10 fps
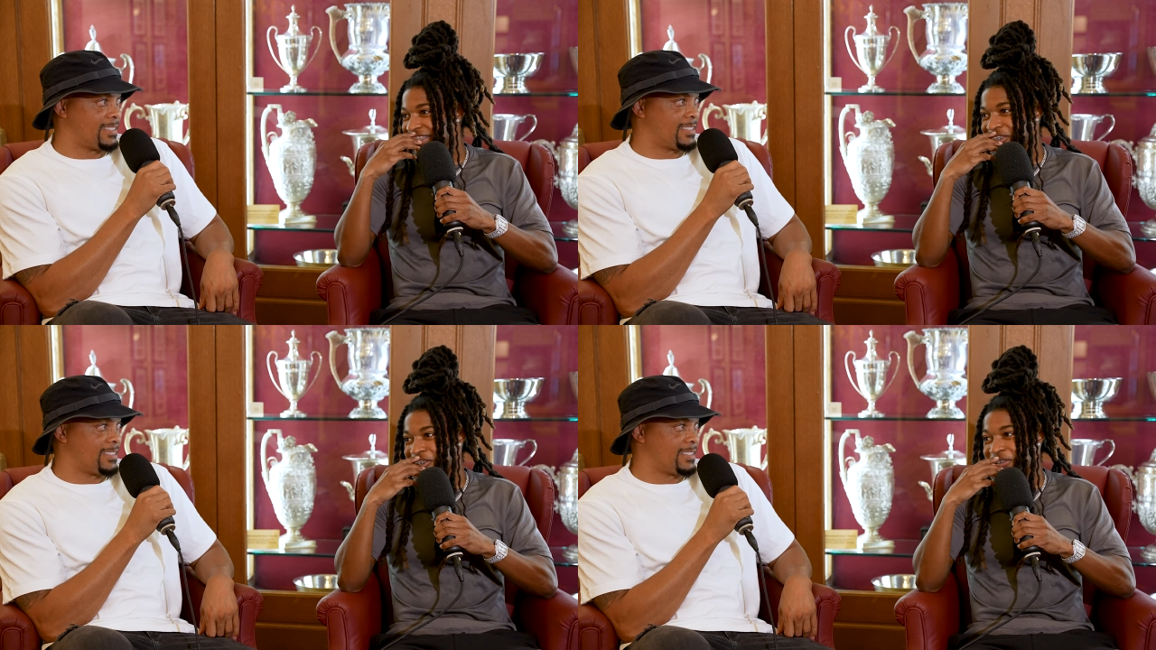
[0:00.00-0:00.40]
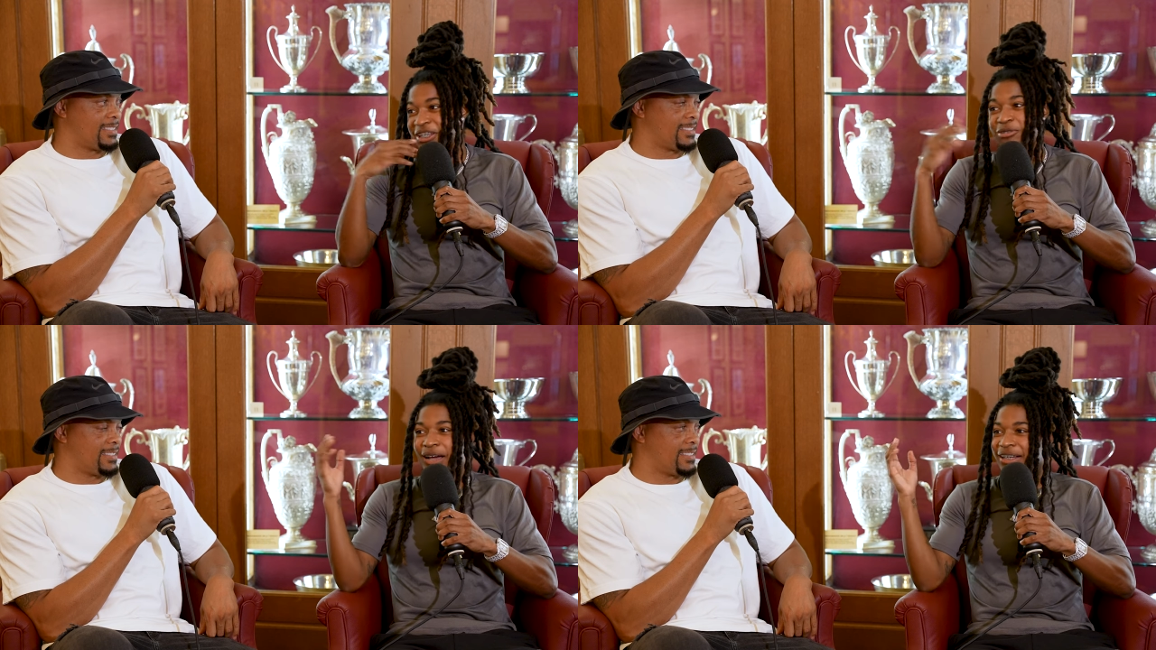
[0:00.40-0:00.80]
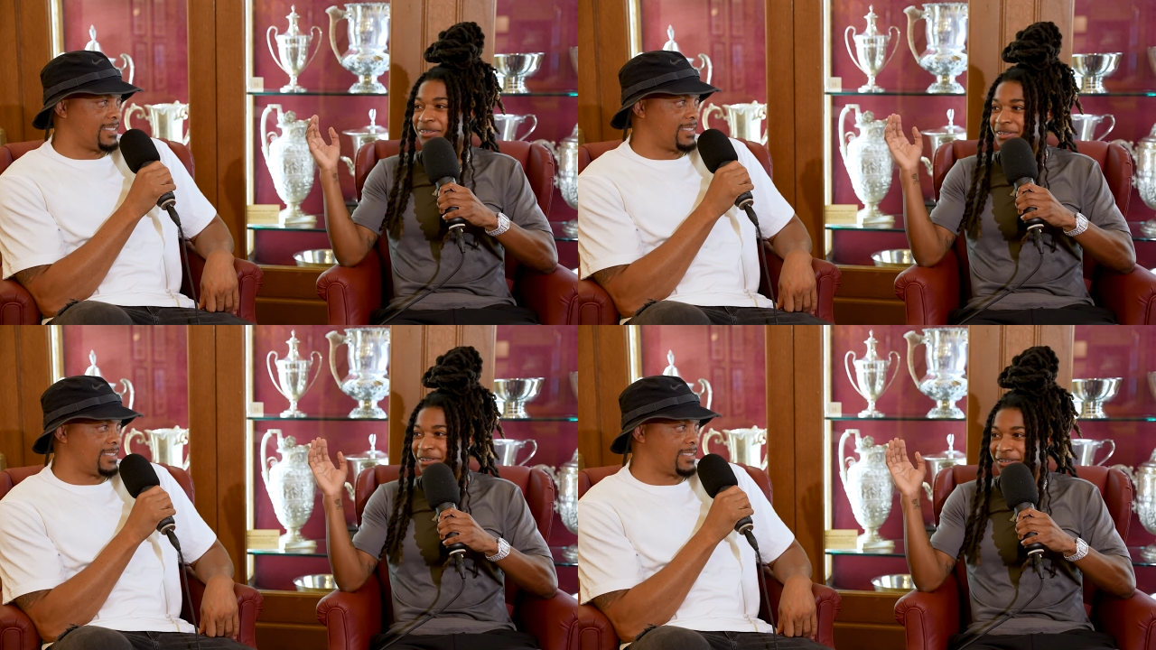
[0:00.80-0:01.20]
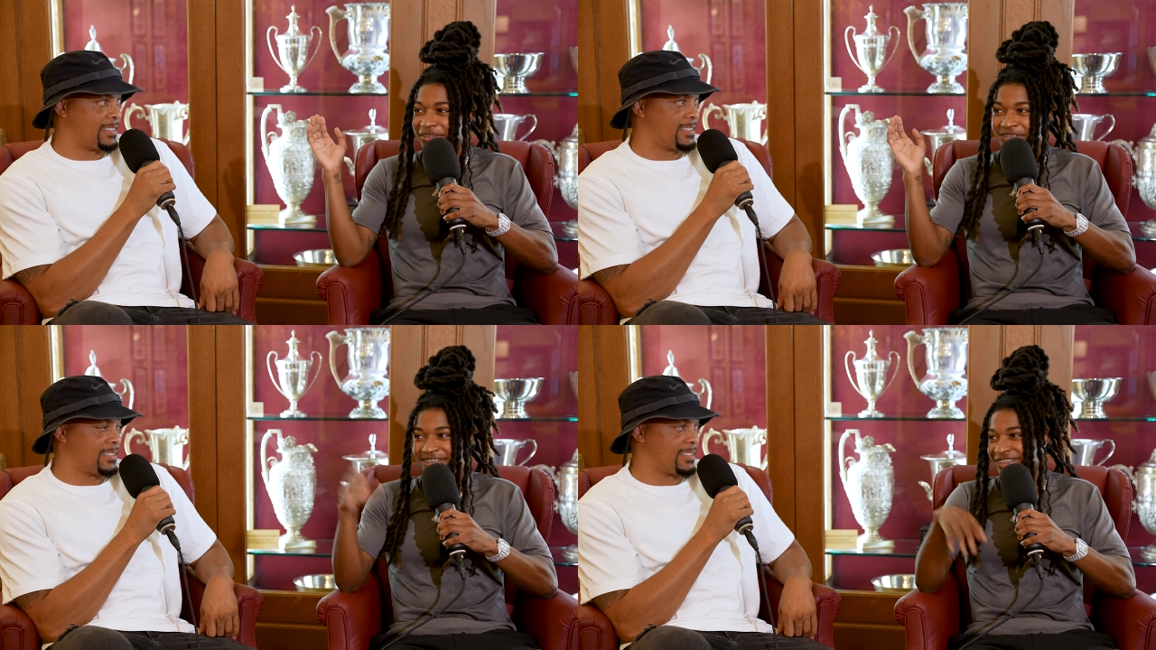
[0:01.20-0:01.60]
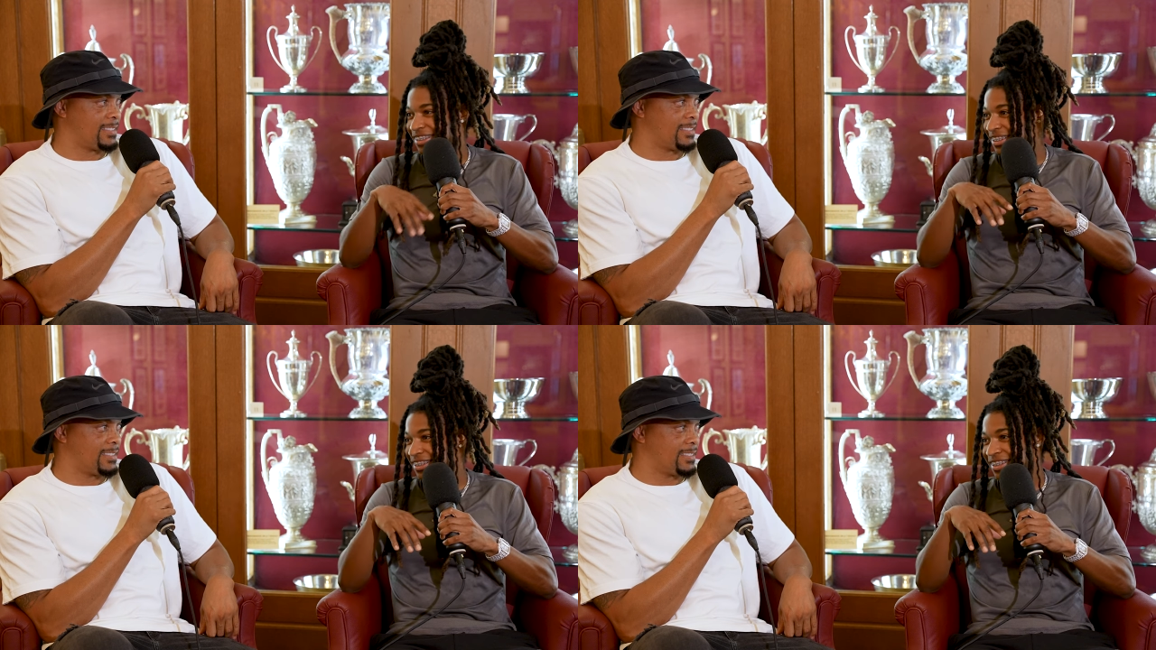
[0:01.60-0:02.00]
Speaker 1: Third, anybody do third,
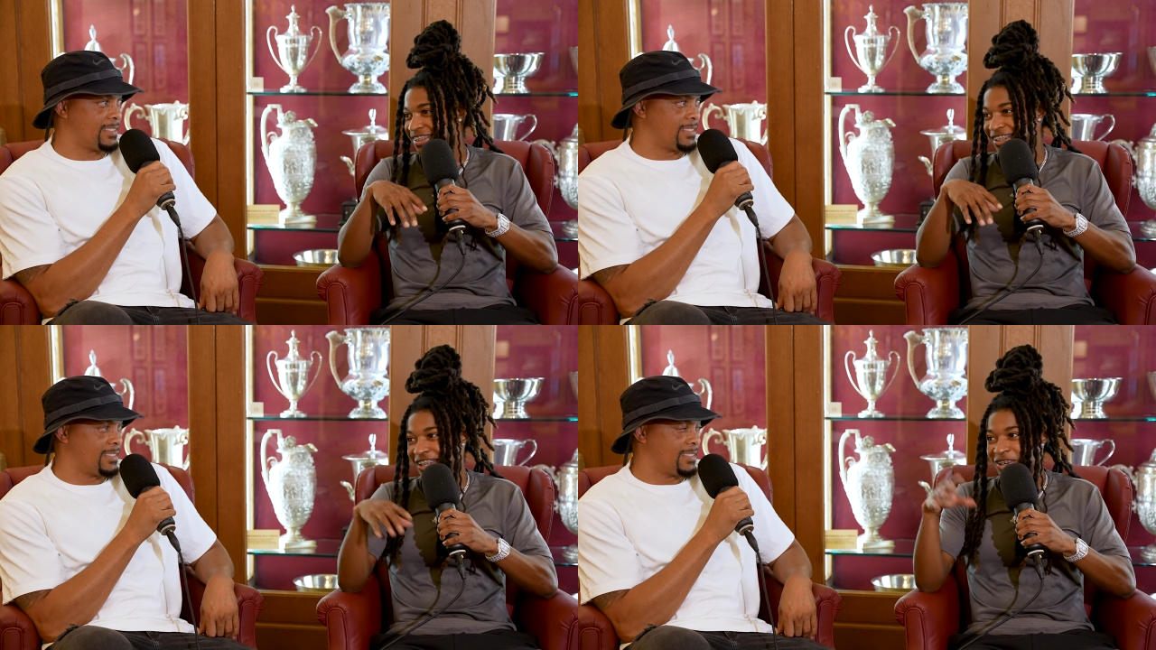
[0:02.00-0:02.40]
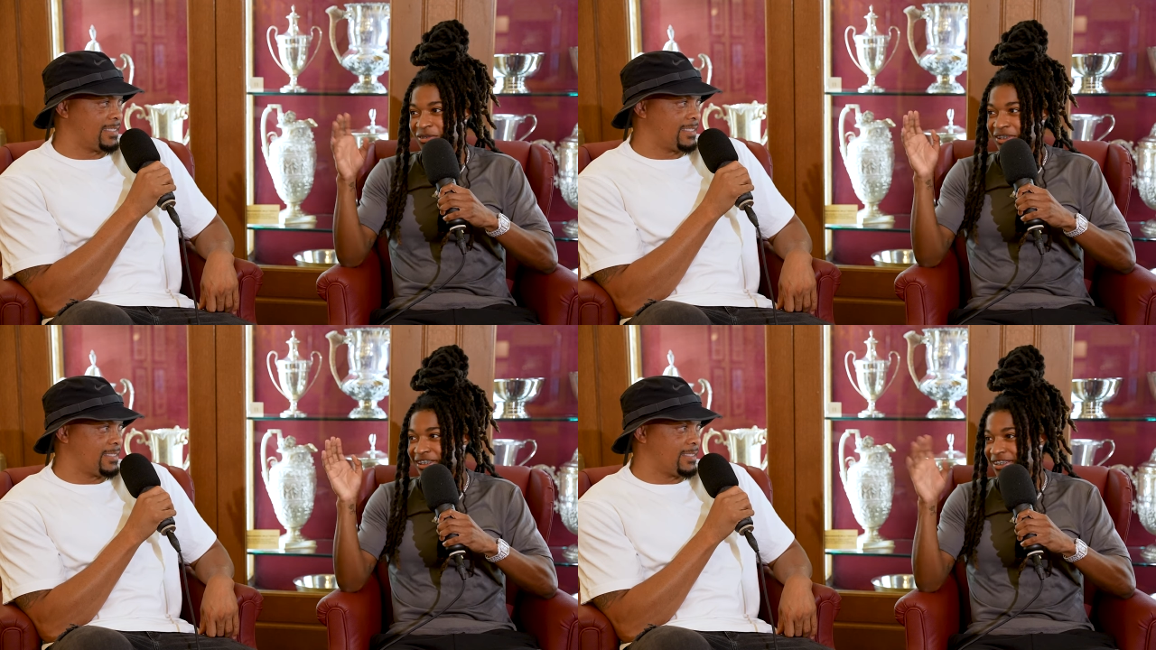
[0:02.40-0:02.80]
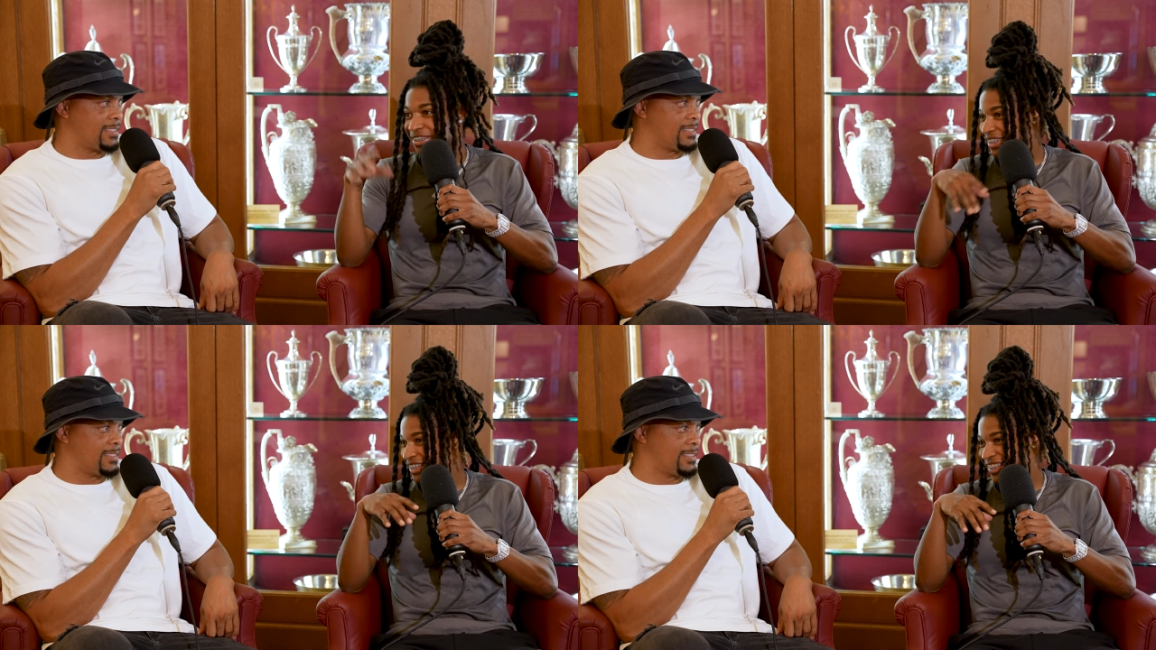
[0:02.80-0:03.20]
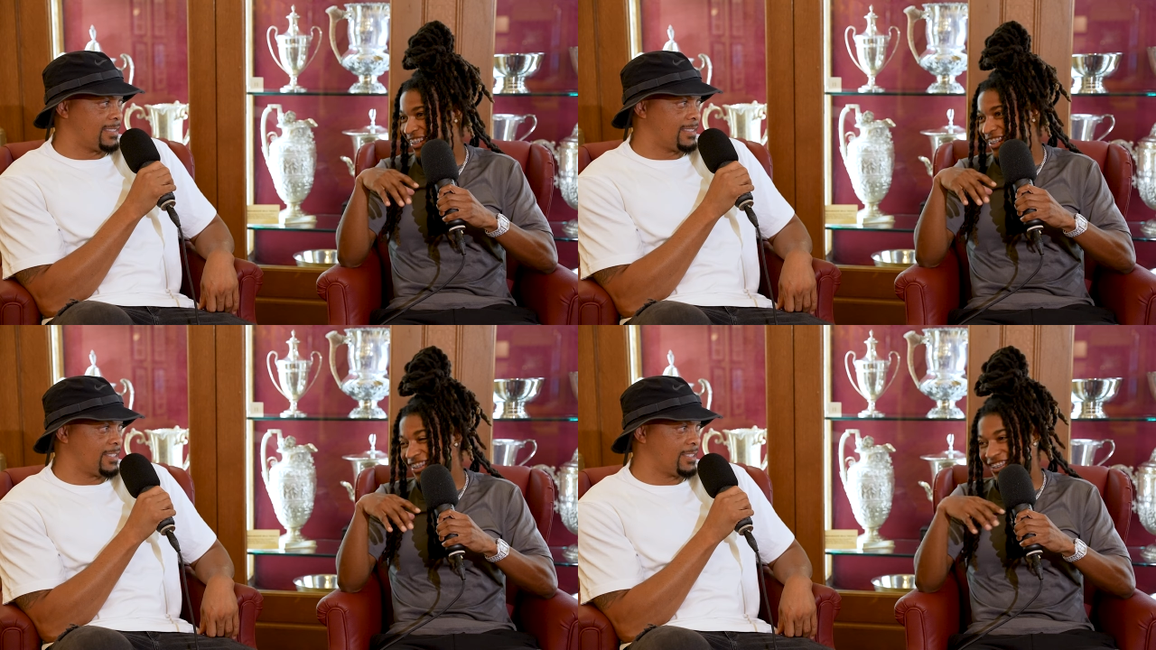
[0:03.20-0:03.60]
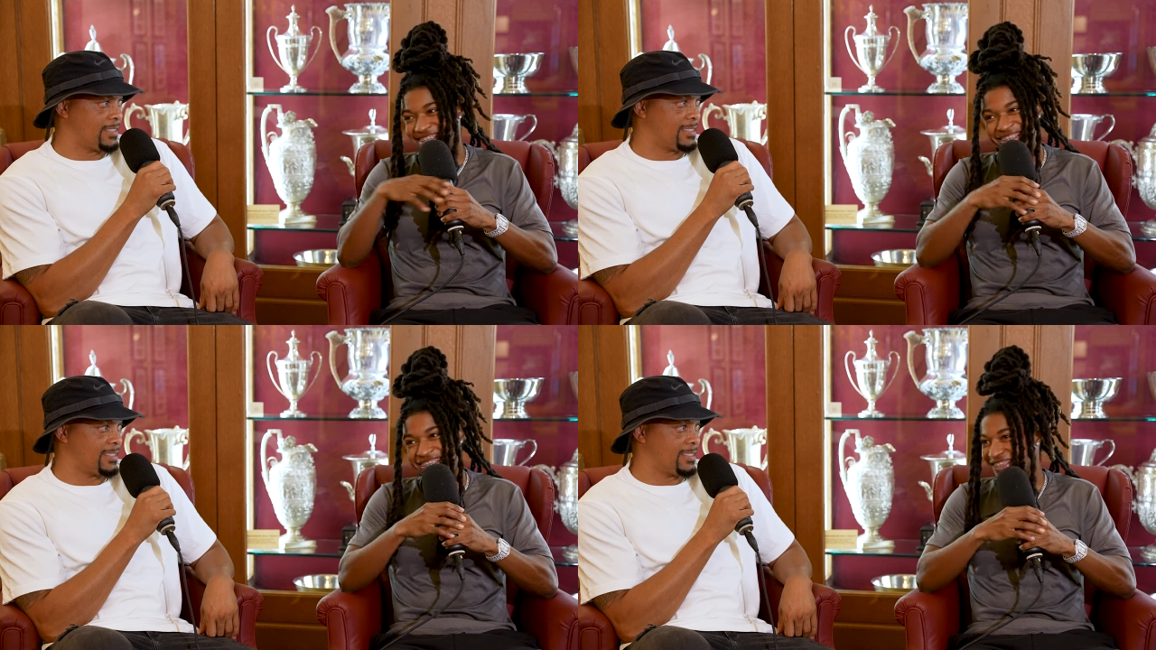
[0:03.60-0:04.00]
they gonna win.
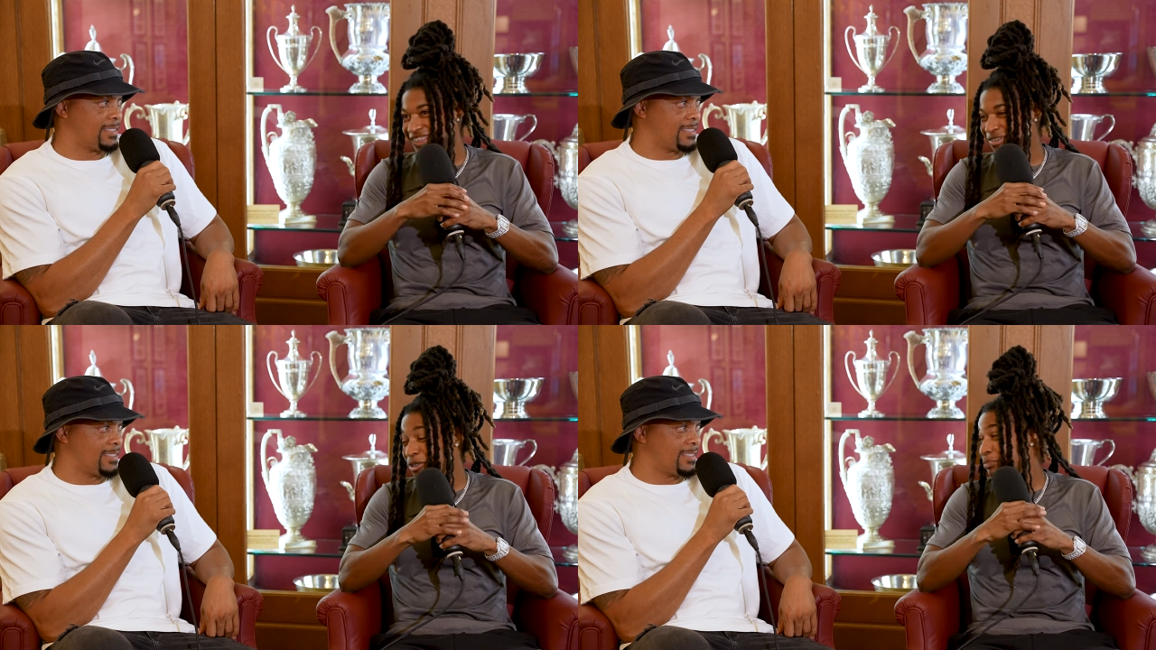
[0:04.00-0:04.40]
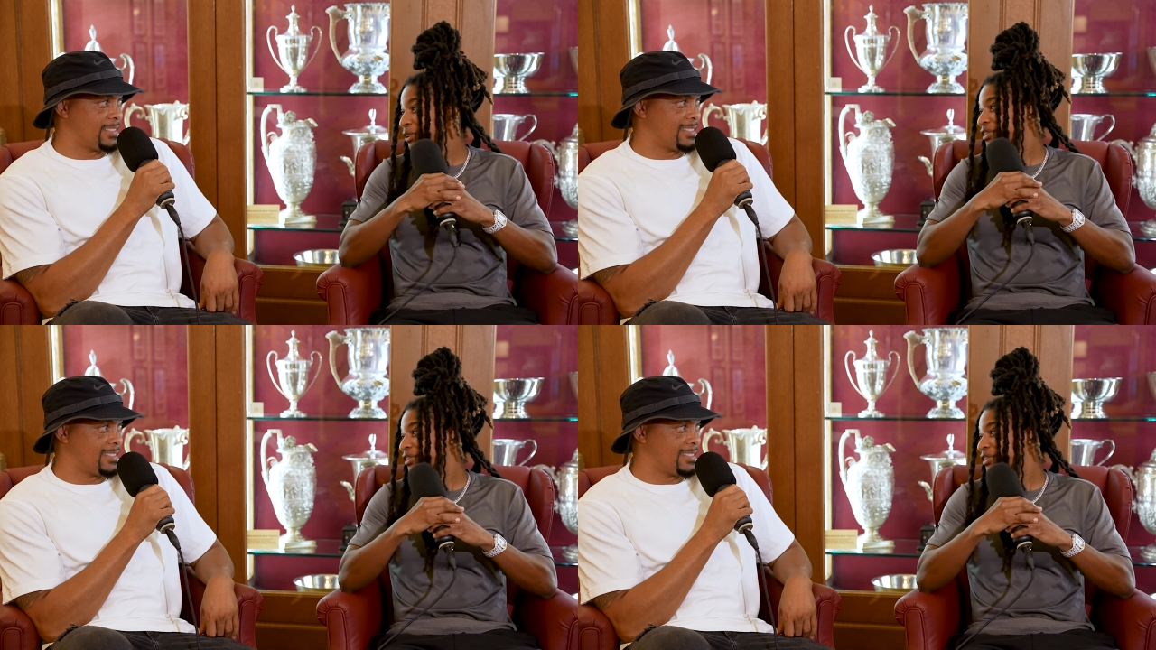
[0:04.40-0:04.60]
We could pick